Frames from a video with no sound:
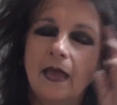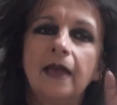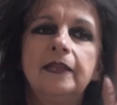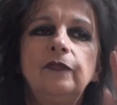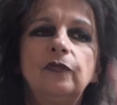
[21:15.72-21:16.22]

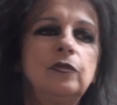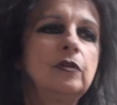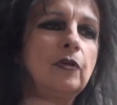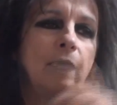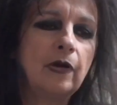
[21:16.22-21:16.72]
And if you
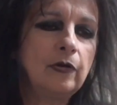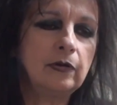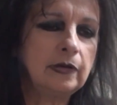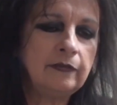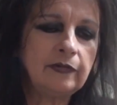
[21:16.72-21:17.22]
look around,
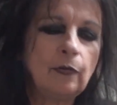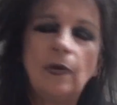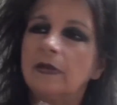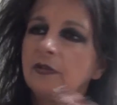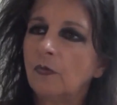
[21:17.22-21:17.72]

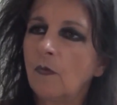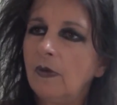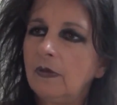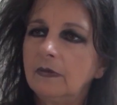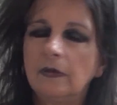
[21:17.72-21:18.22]
everywhere in the
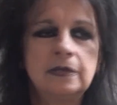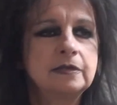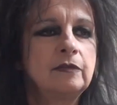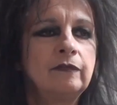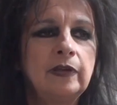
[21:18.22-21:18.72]
world,
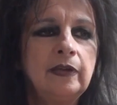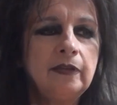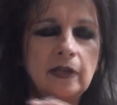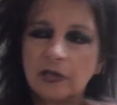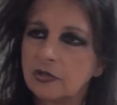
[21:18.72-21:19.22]
it's a very
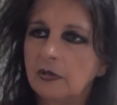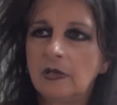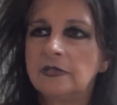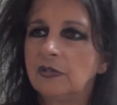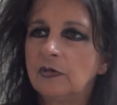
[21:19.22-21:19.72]

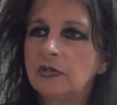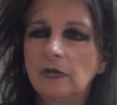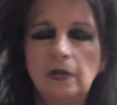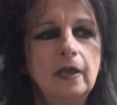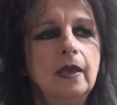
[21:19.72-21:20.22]
international
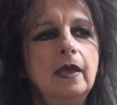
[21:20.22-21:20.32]
situation.